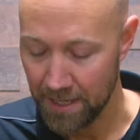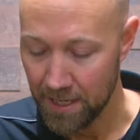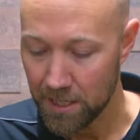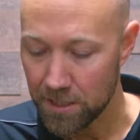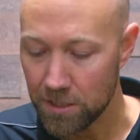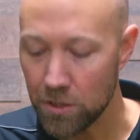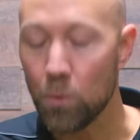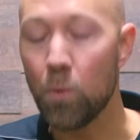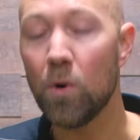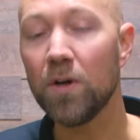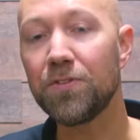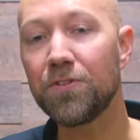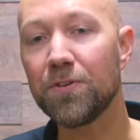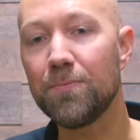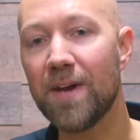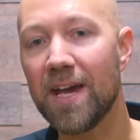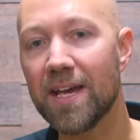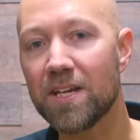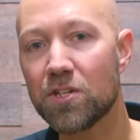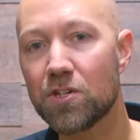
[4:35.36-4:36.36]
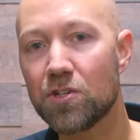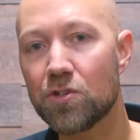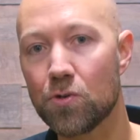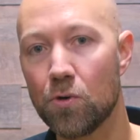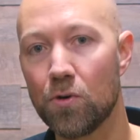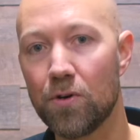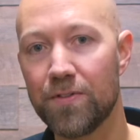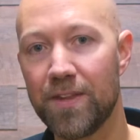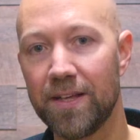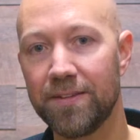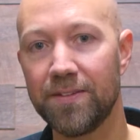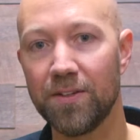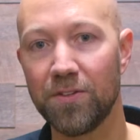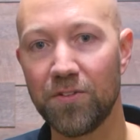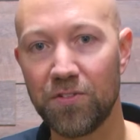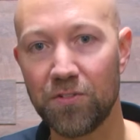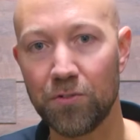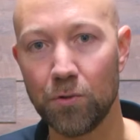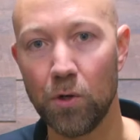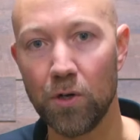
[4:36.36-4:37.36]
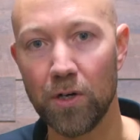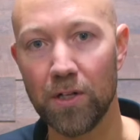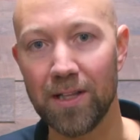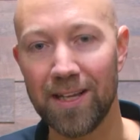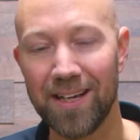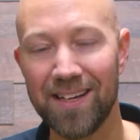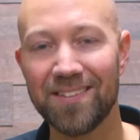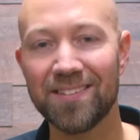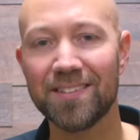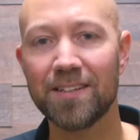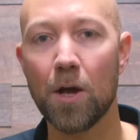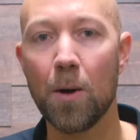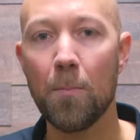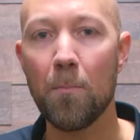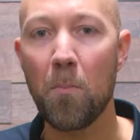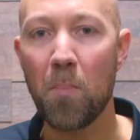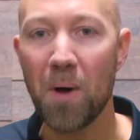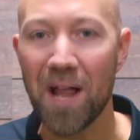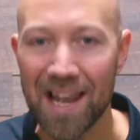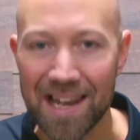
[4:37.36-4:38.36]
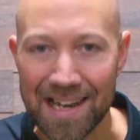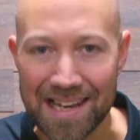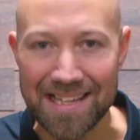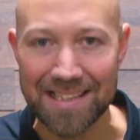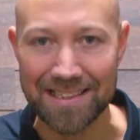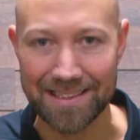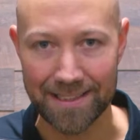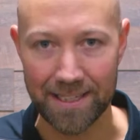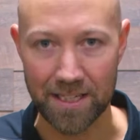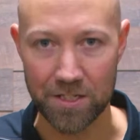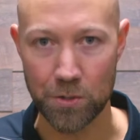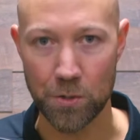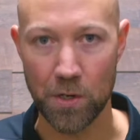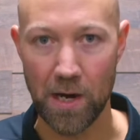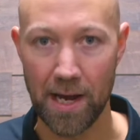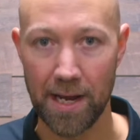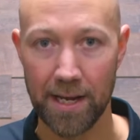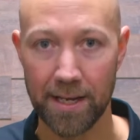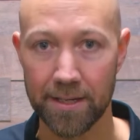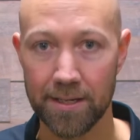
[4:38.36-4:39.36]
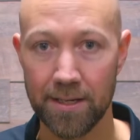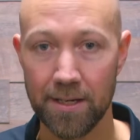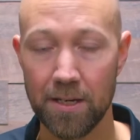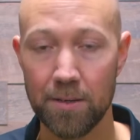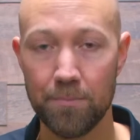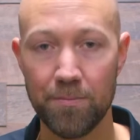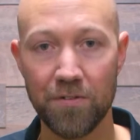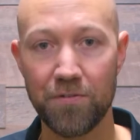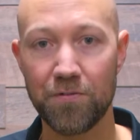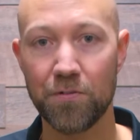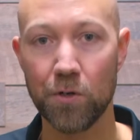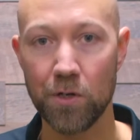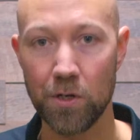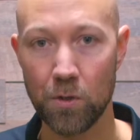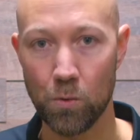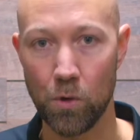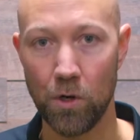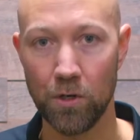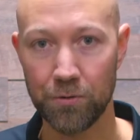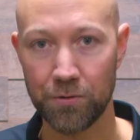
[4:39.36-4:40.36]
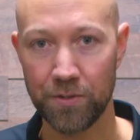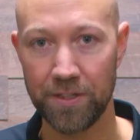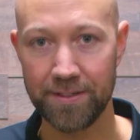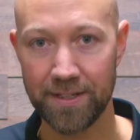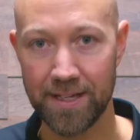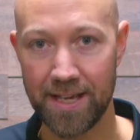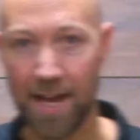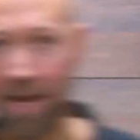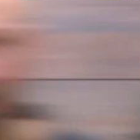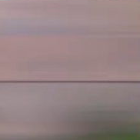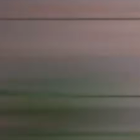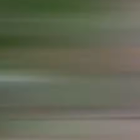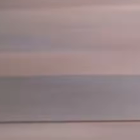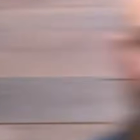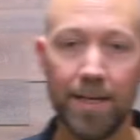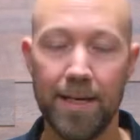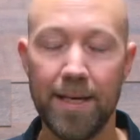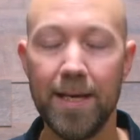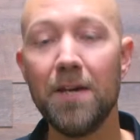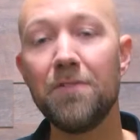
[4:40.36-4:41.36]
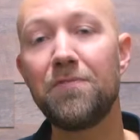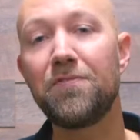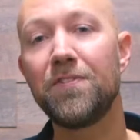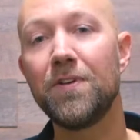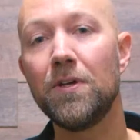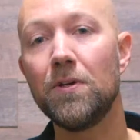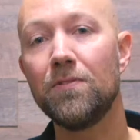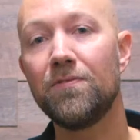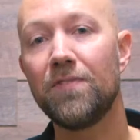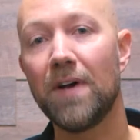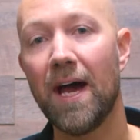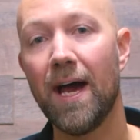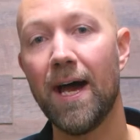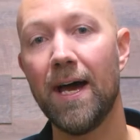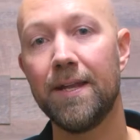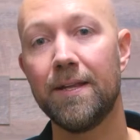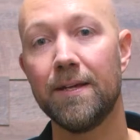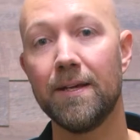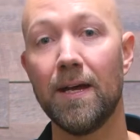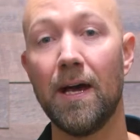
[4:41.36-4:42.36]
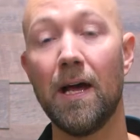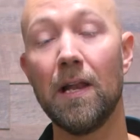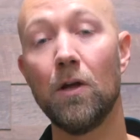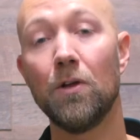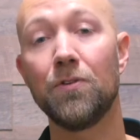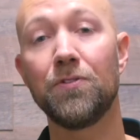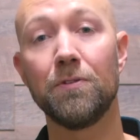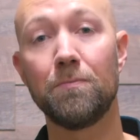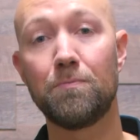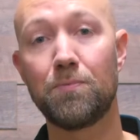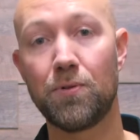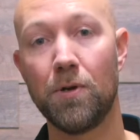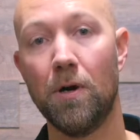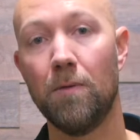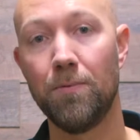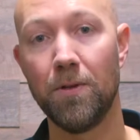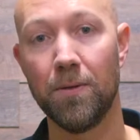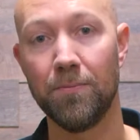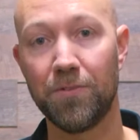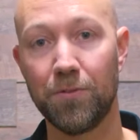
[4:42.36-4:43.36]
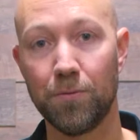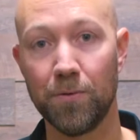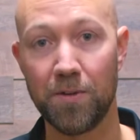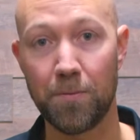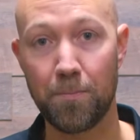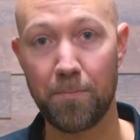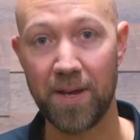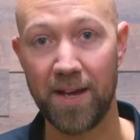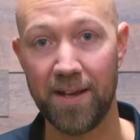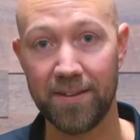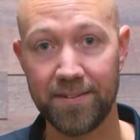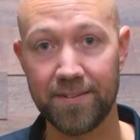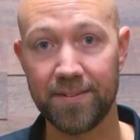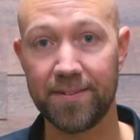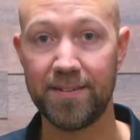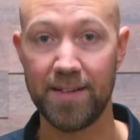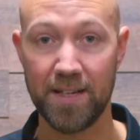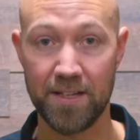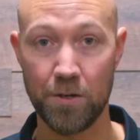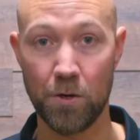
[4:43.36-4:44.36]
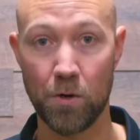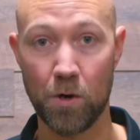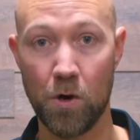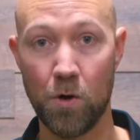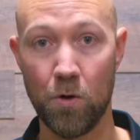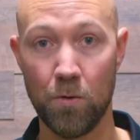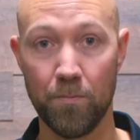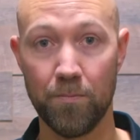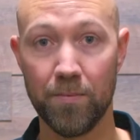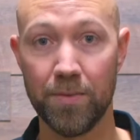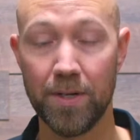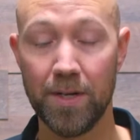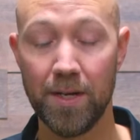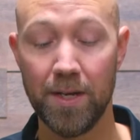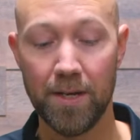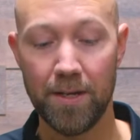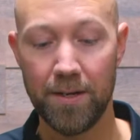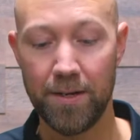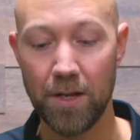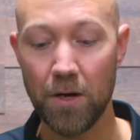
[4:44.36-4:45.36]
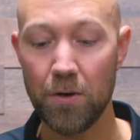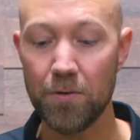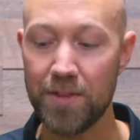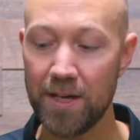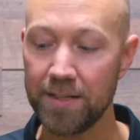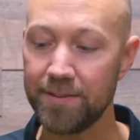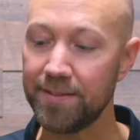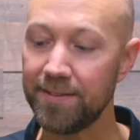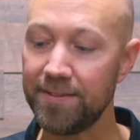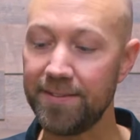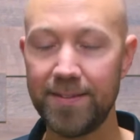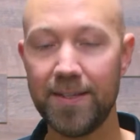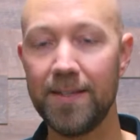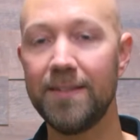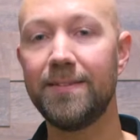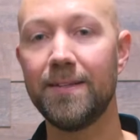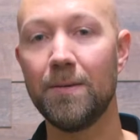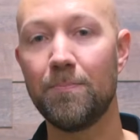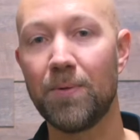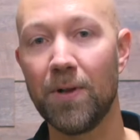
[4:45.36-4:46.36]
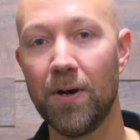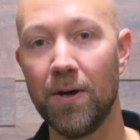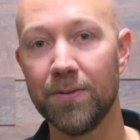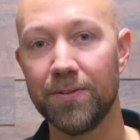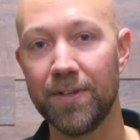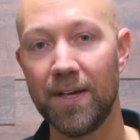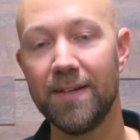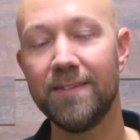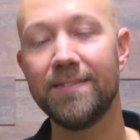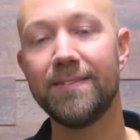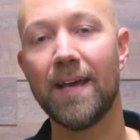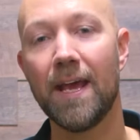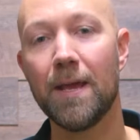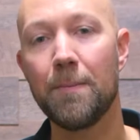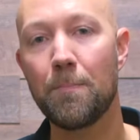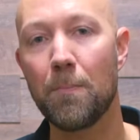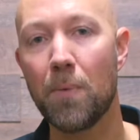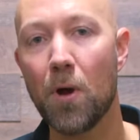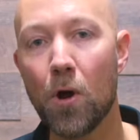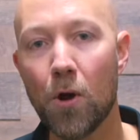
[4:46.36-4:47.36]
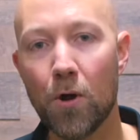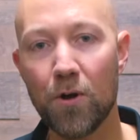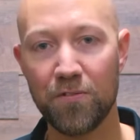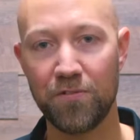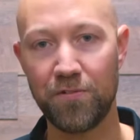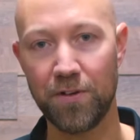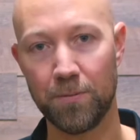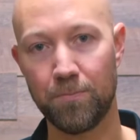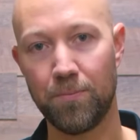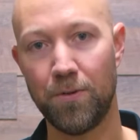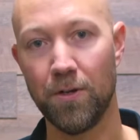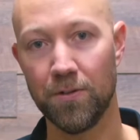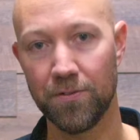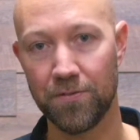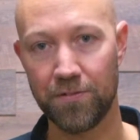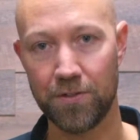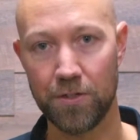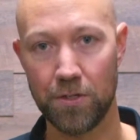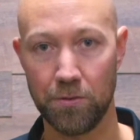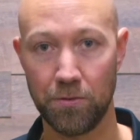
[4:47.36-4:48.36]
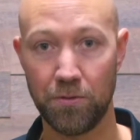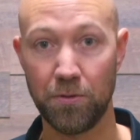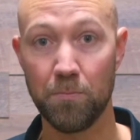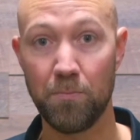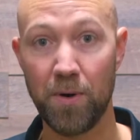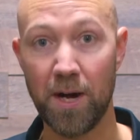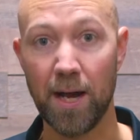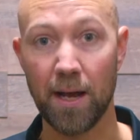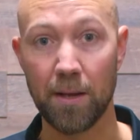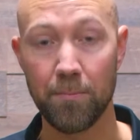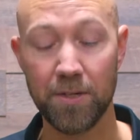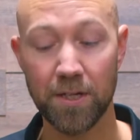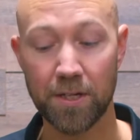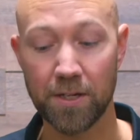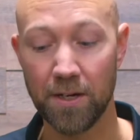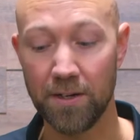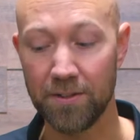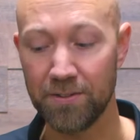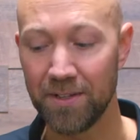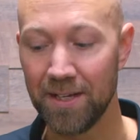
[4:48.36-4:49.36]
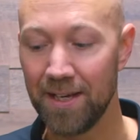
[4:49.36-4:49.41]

You want to make sure that the soil is completely dry before you water it again. If you've had a lot of problems with pests in your home, know that the CC plant is a perfect plant for you to buy because